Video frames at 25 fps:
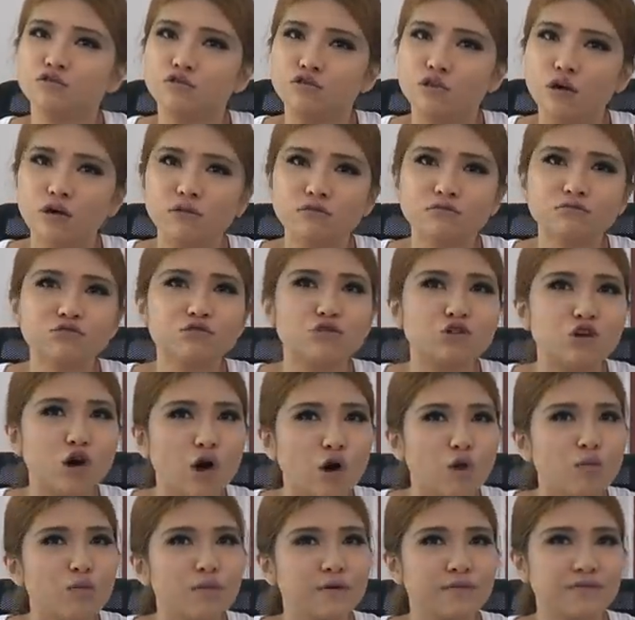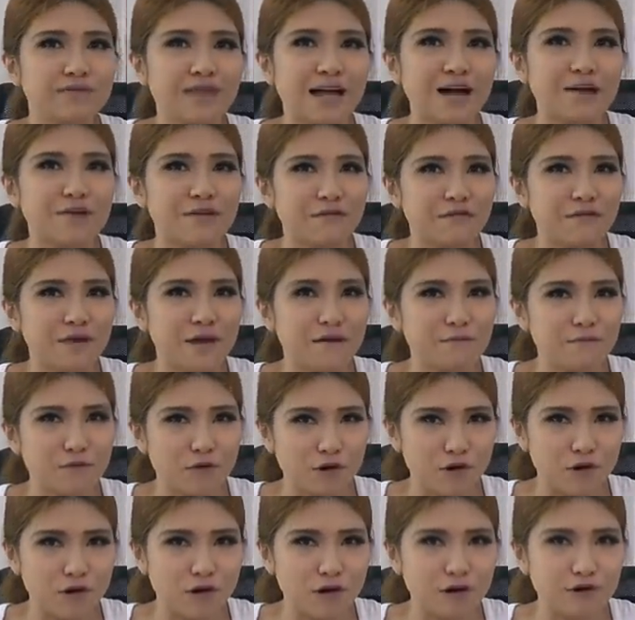Don't go without a fan
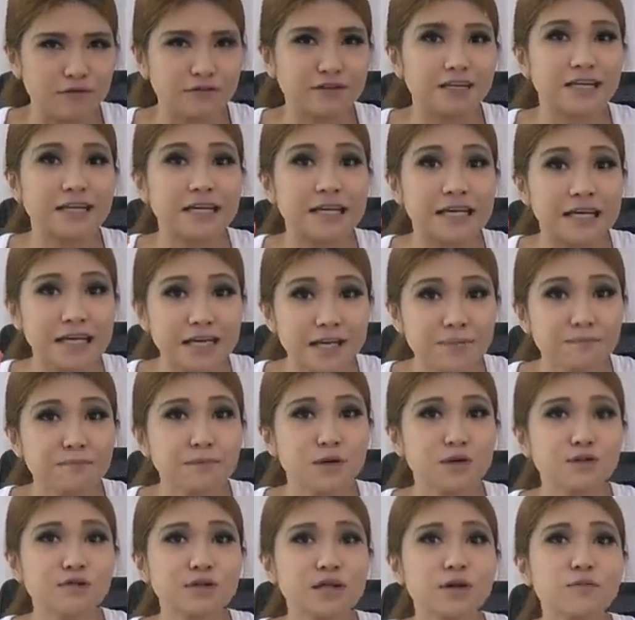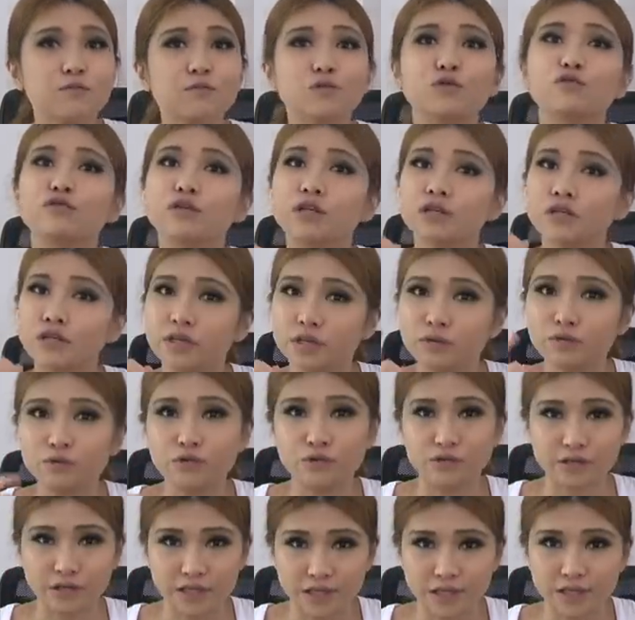for long. Heat buildup will kill
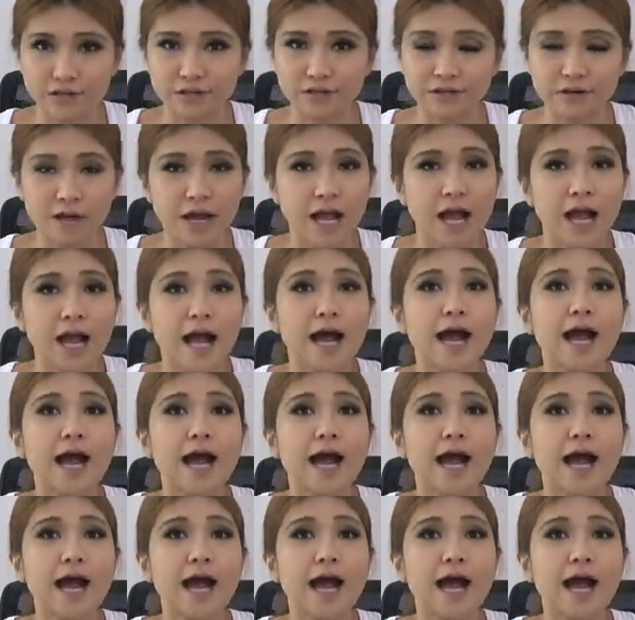your gear.